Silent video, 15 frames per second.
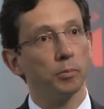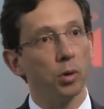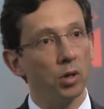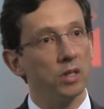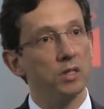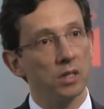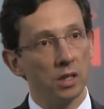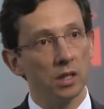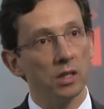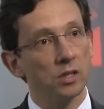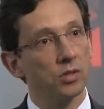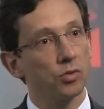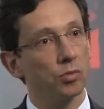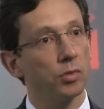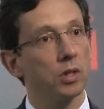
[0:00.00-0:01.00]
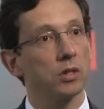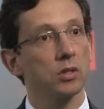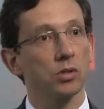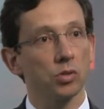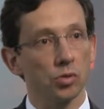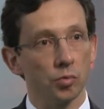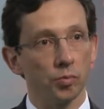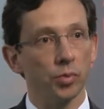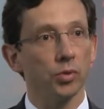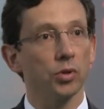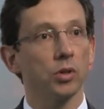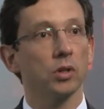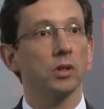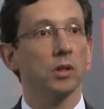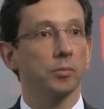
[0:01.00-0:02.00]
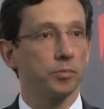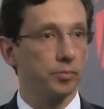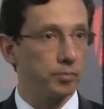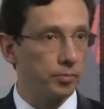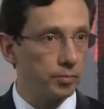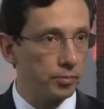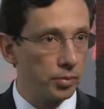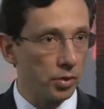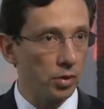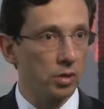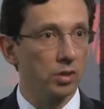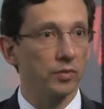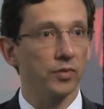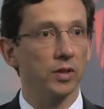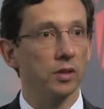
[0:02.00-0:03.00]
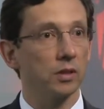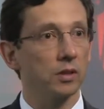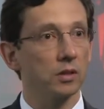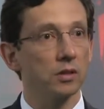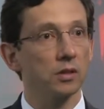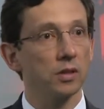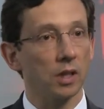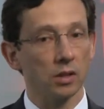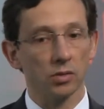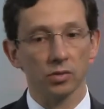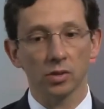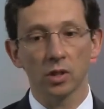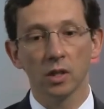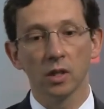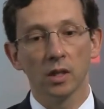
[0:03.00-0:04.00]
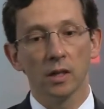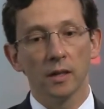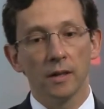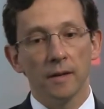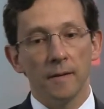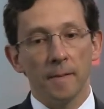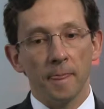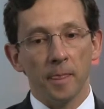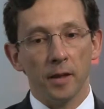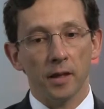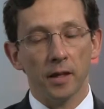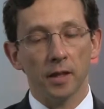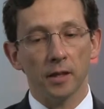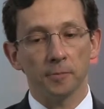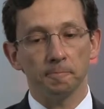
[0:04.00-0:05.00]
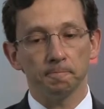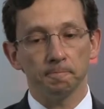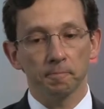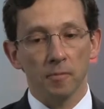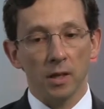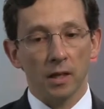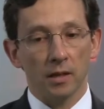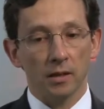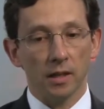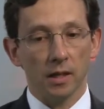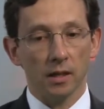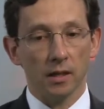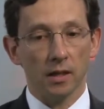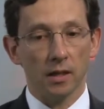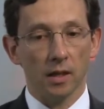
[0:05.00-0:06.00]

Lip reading: policy instruments to support the productive sector. Then